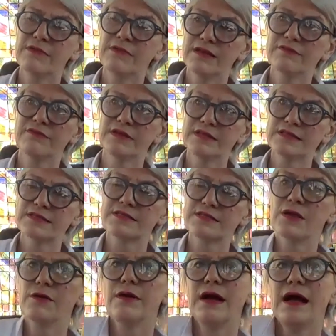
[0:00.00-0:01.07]
relevant.
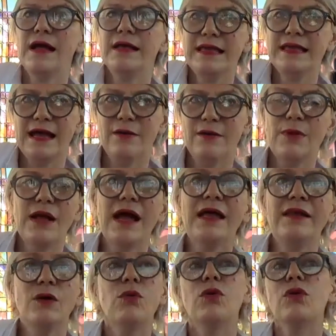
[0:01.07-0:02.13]
So yeah,
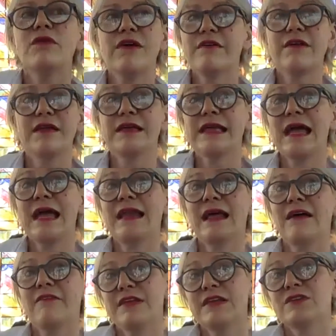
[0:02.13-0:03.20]
and all of our
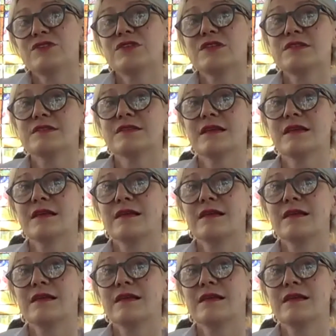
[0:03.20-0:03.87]
features,